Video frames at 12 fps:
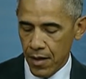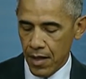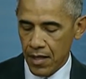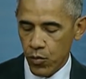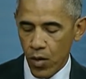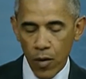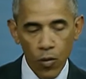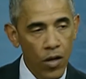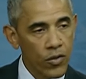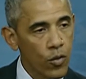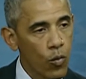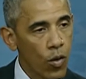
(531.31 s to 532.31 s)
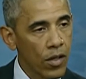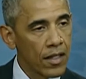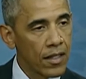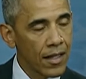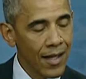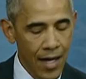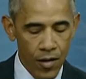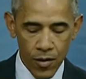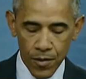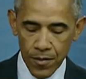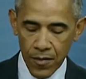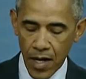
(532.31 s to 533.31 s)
And that's why we're also working to counter